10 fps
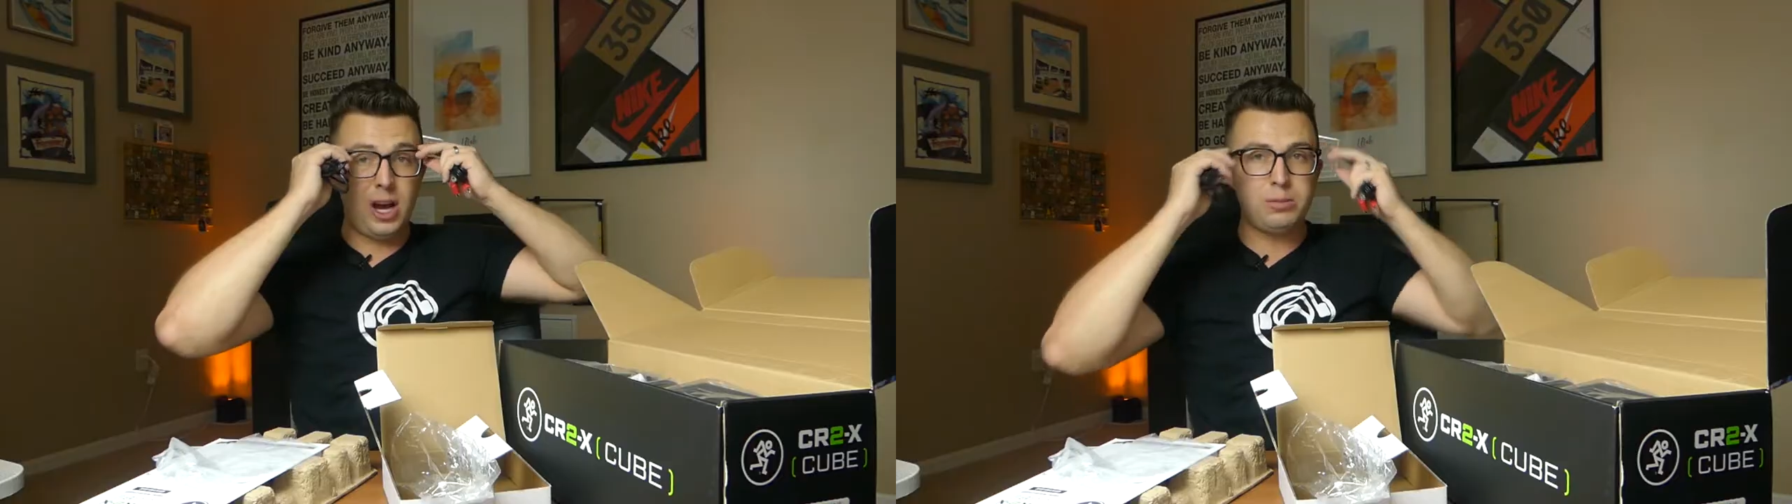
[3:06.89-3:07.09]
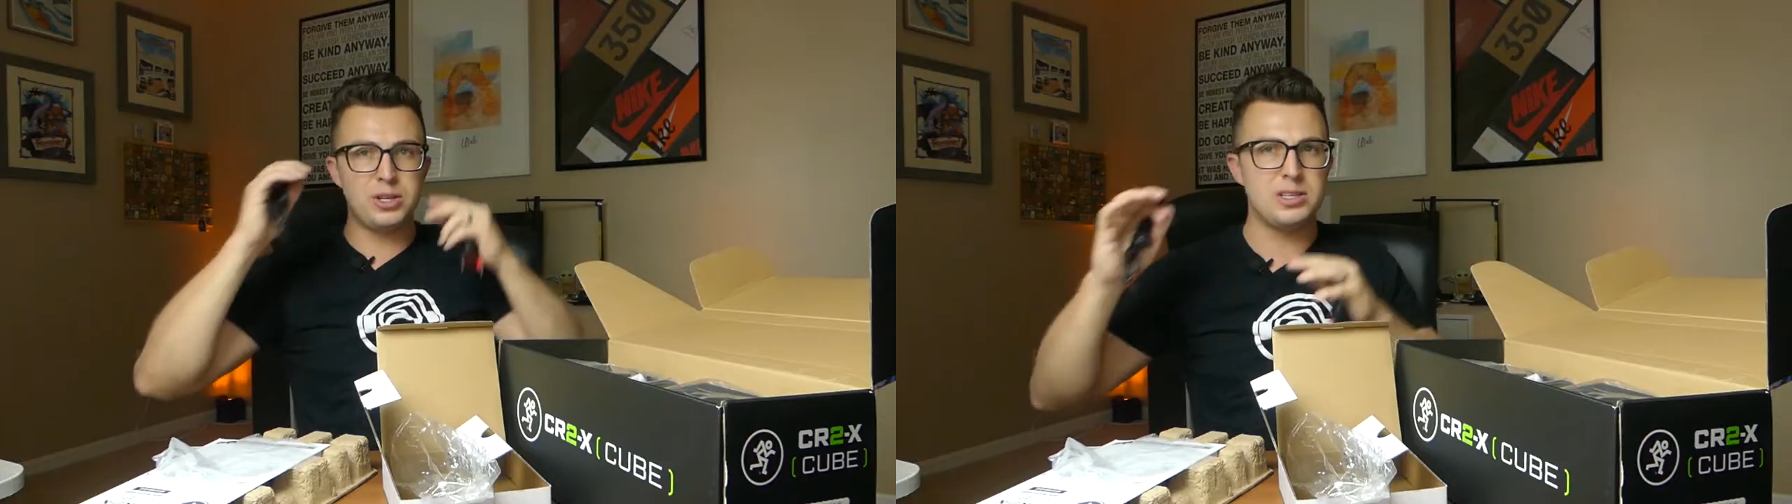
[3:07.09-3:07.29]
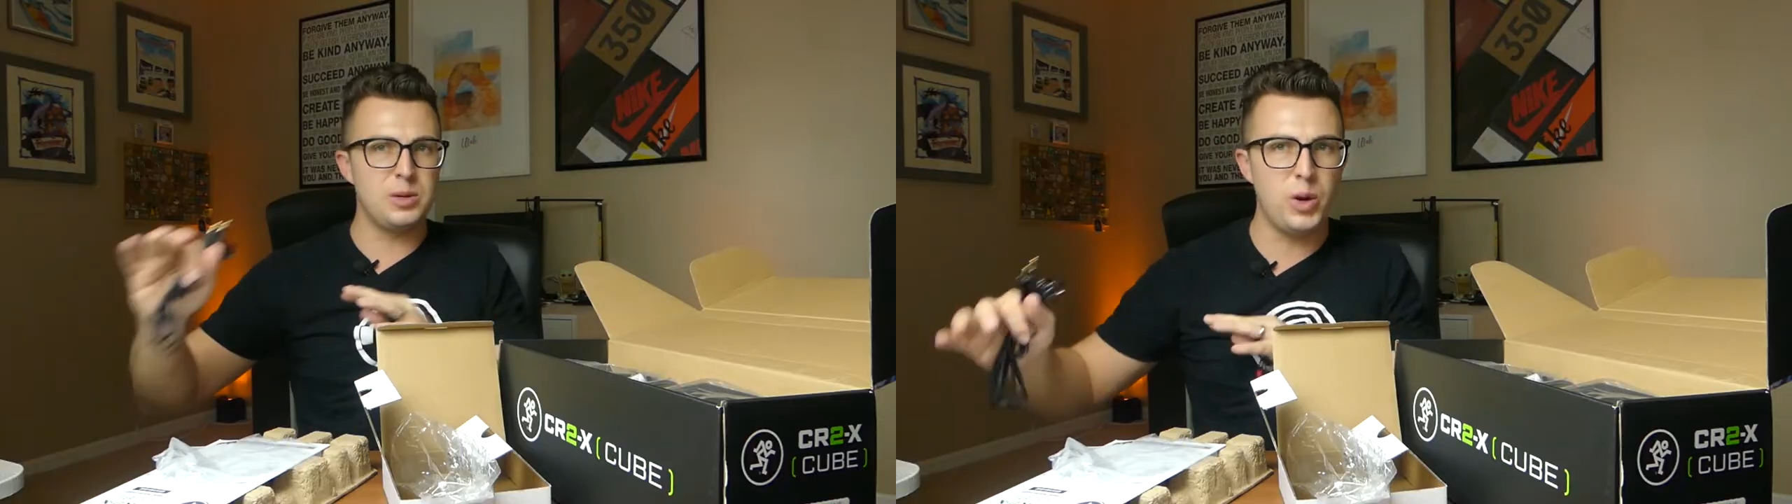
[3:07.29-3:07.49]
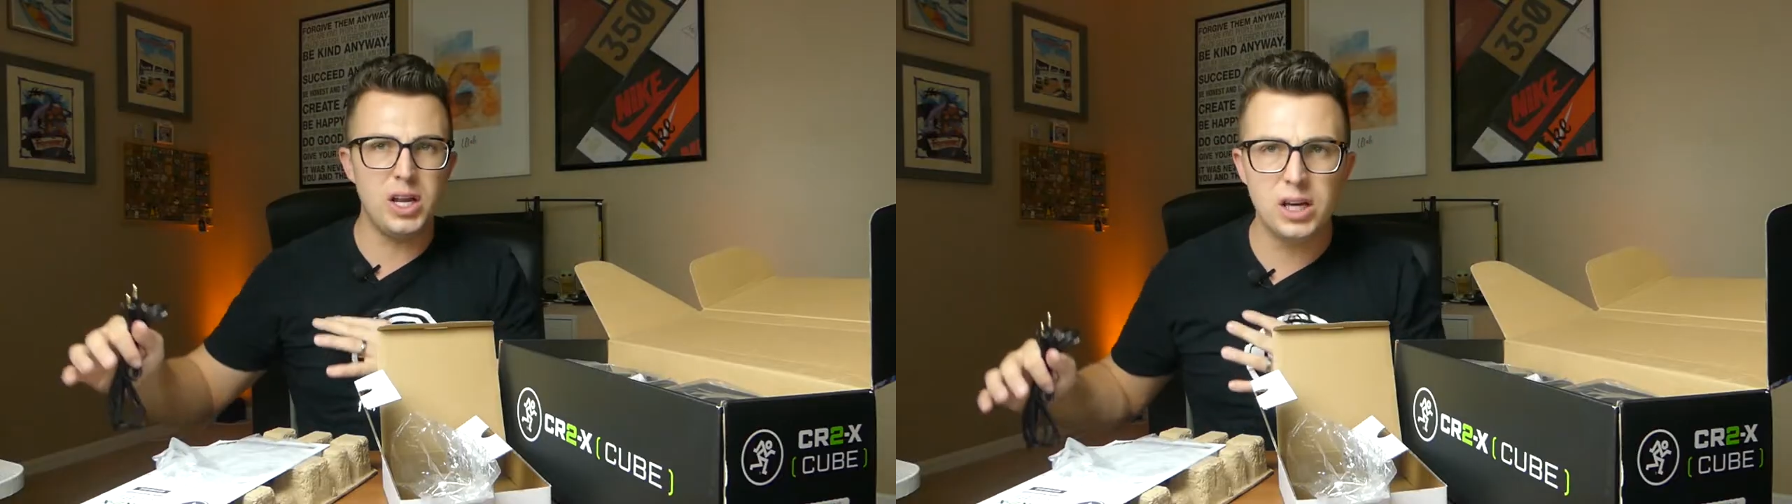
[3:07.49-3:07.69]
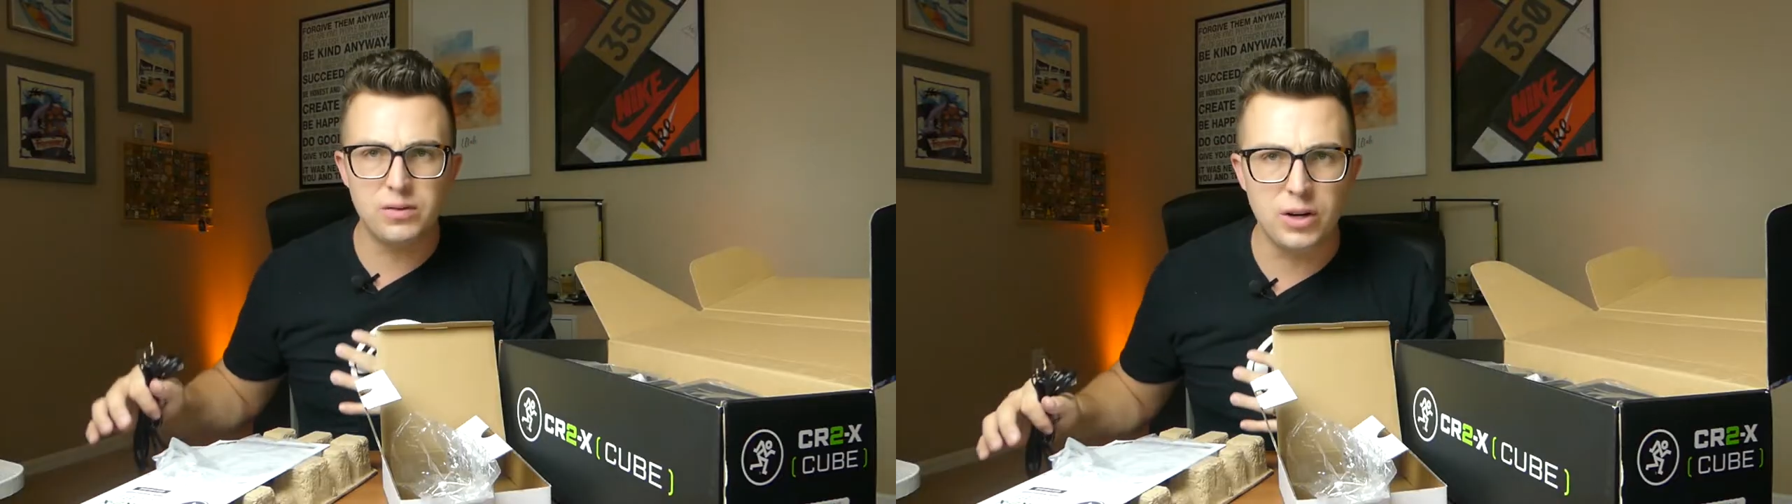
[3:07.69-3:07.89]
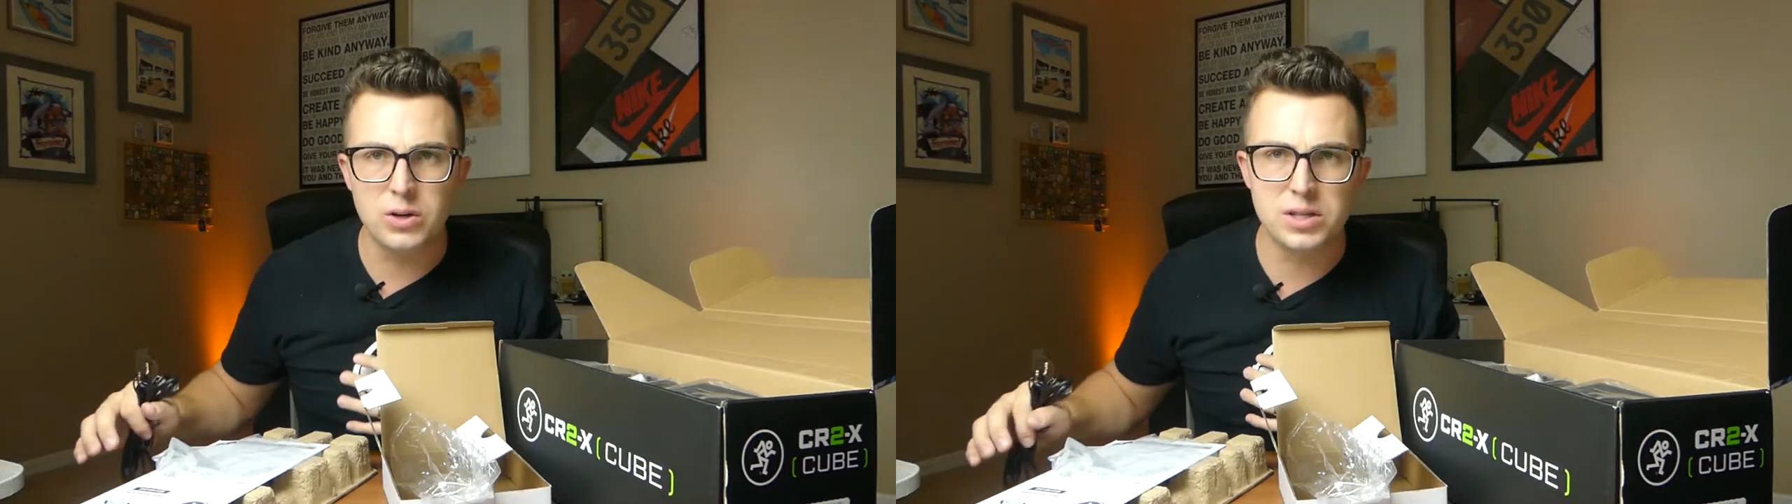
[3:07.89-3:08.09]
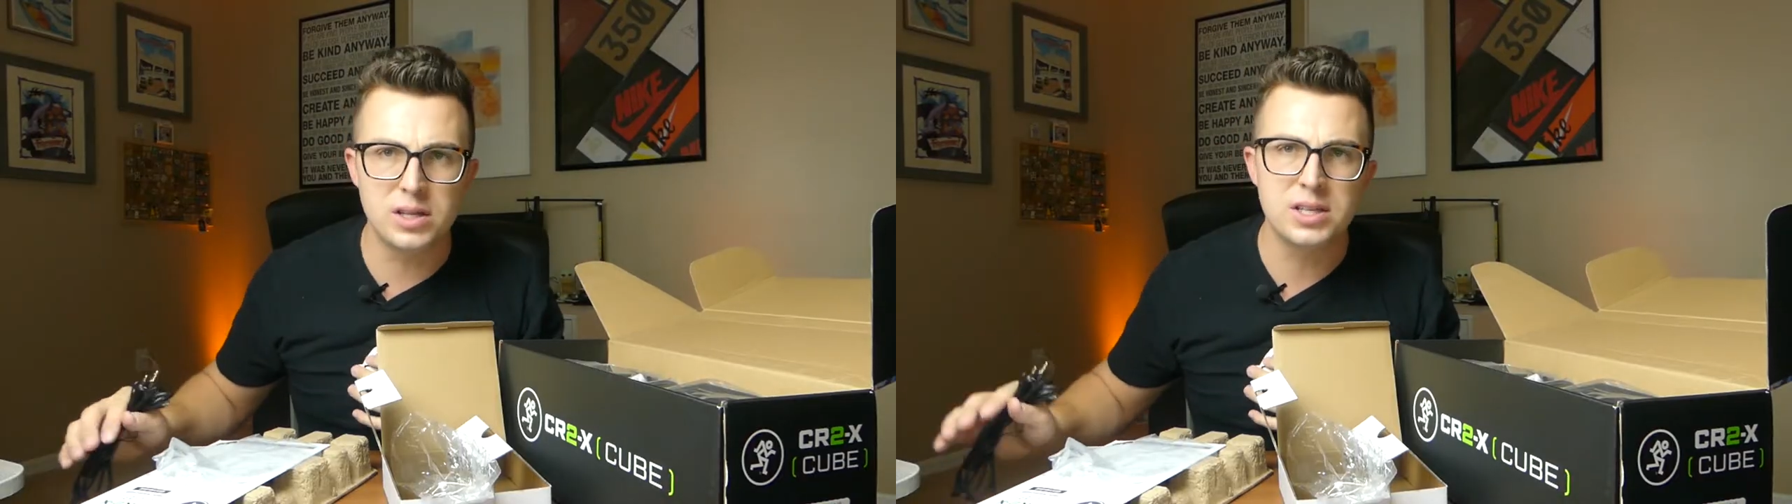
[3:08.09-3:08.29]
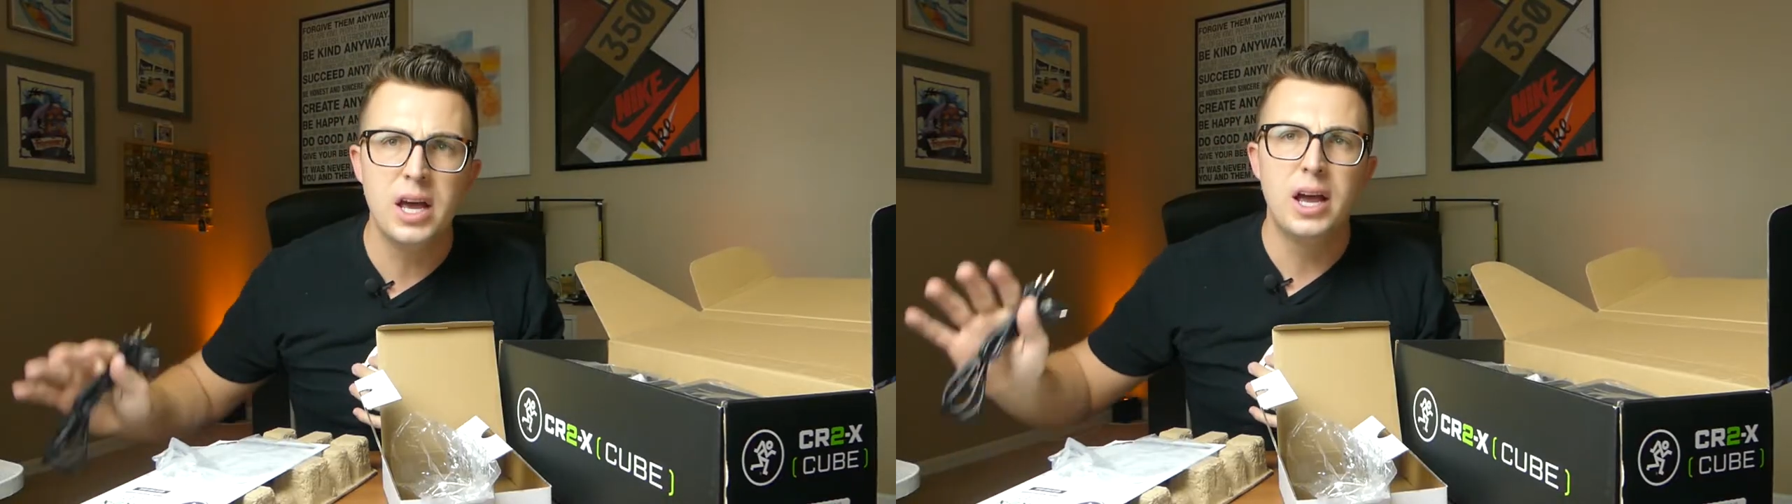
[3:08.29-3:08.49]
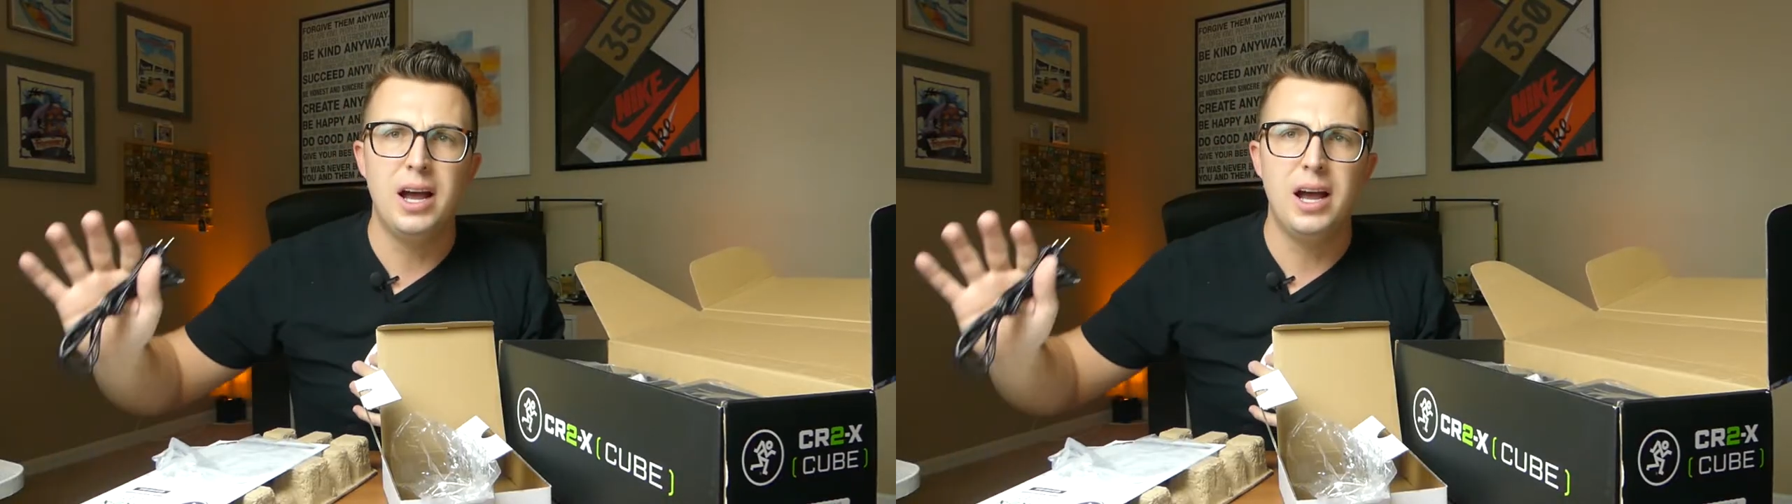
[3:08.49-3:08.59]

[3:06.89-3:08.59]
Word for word: options depending if you're using this